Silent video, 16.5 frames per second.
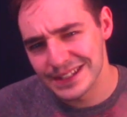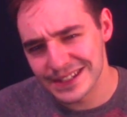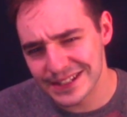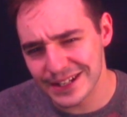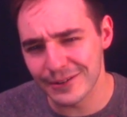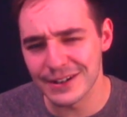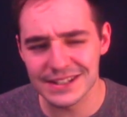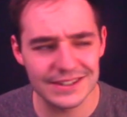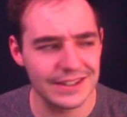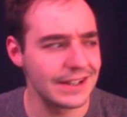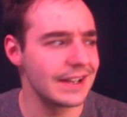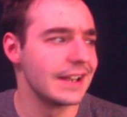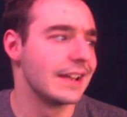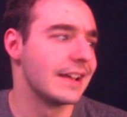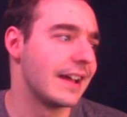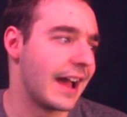
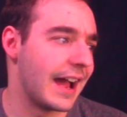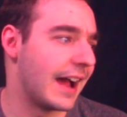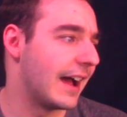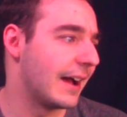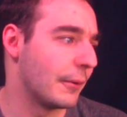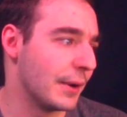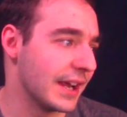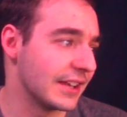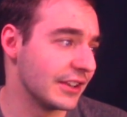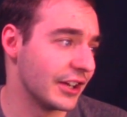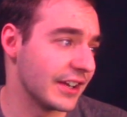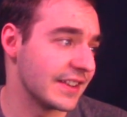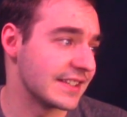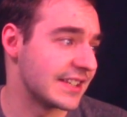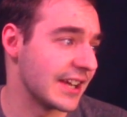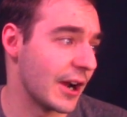Seriously? We can
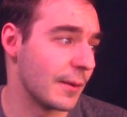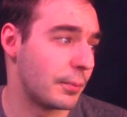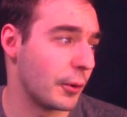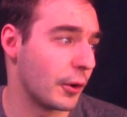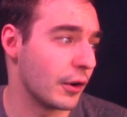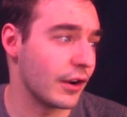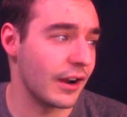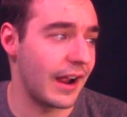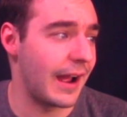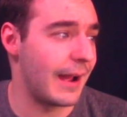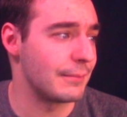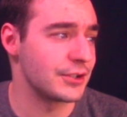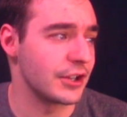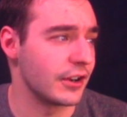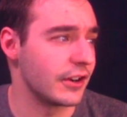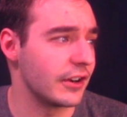look at the Terry Porter.
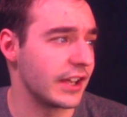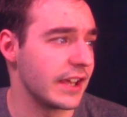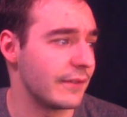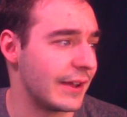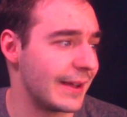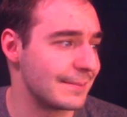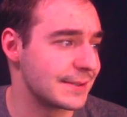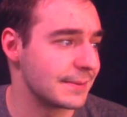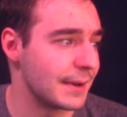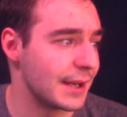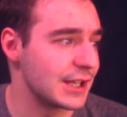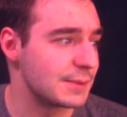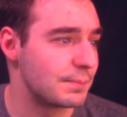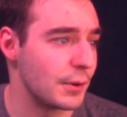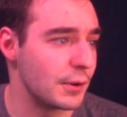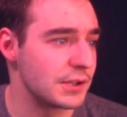I'm sure it'll give him some
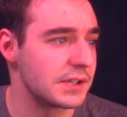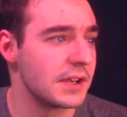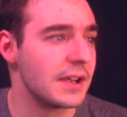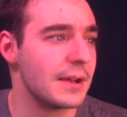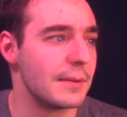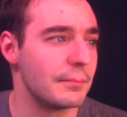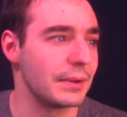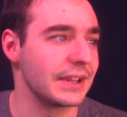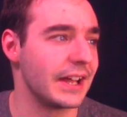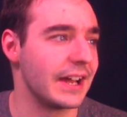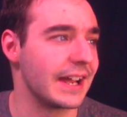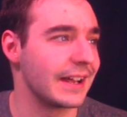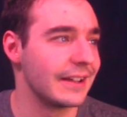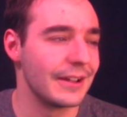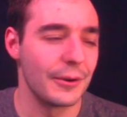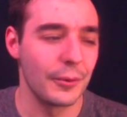nice boosts, but
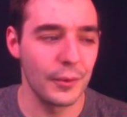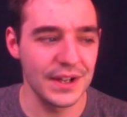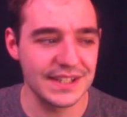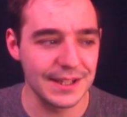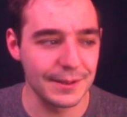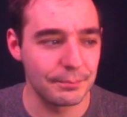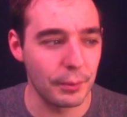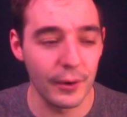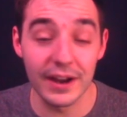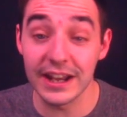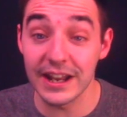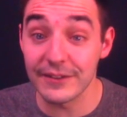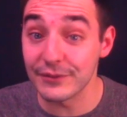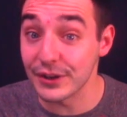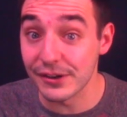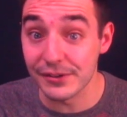like, what's the
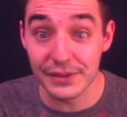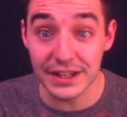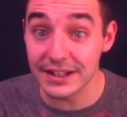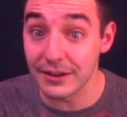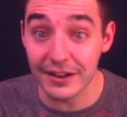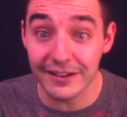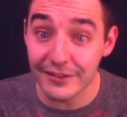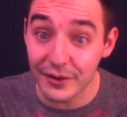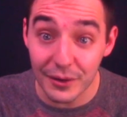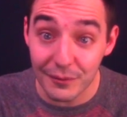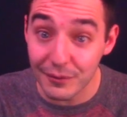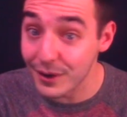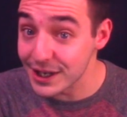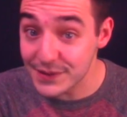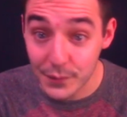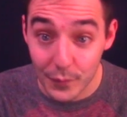point if it only
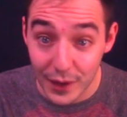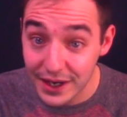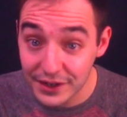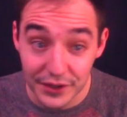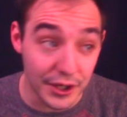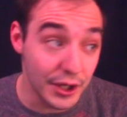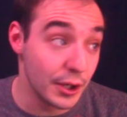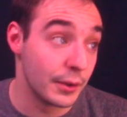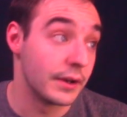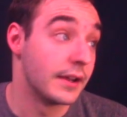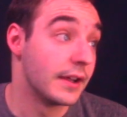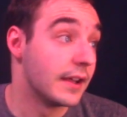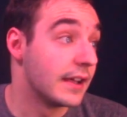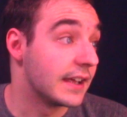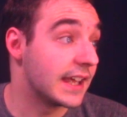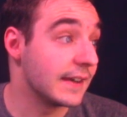works one dude?
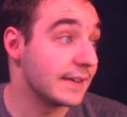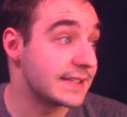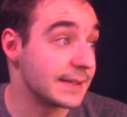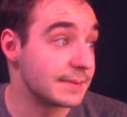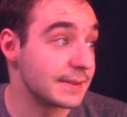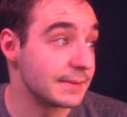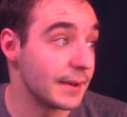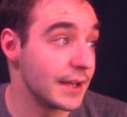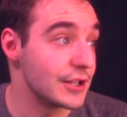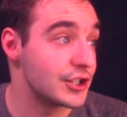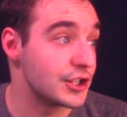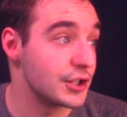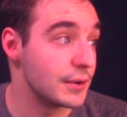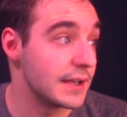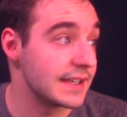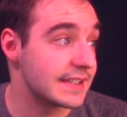Gives him some
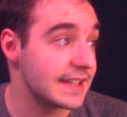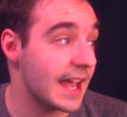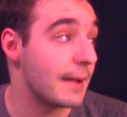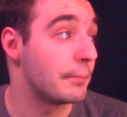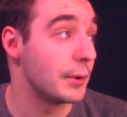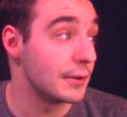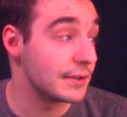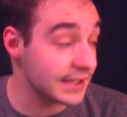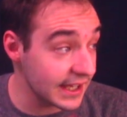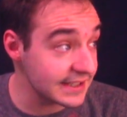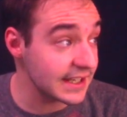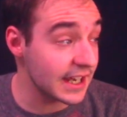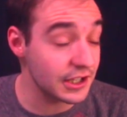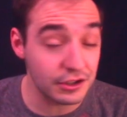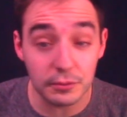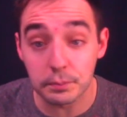nice shooting stat boost.
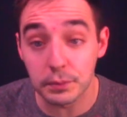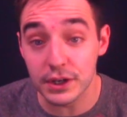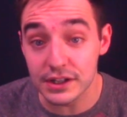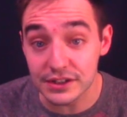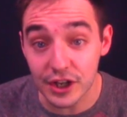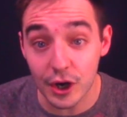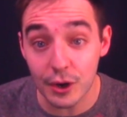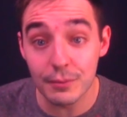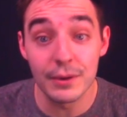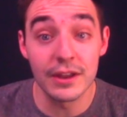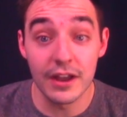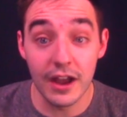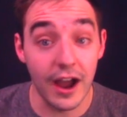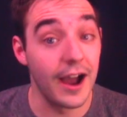That's actually pretty dope.